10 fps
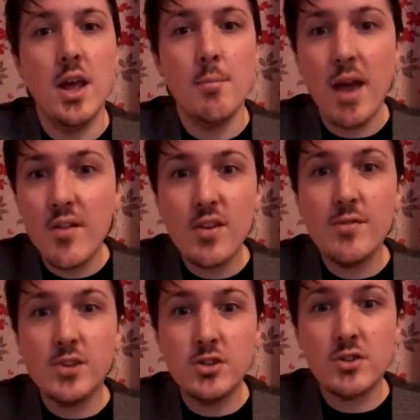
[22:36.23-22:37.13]
But every
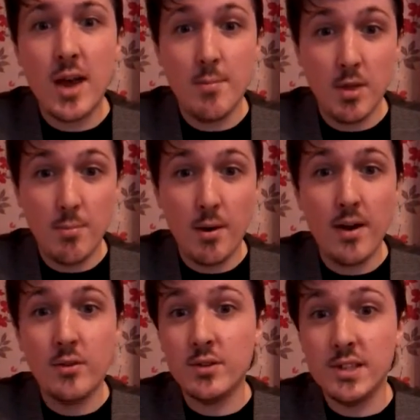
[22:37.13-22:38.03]
reduced item that you buy
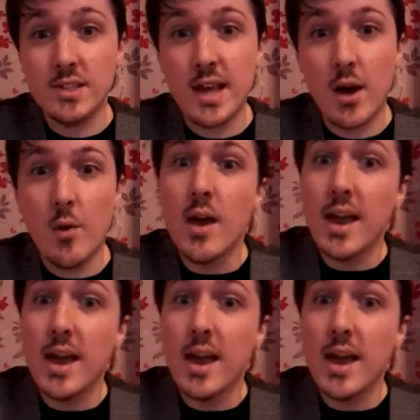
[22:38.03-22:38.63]
or in the sale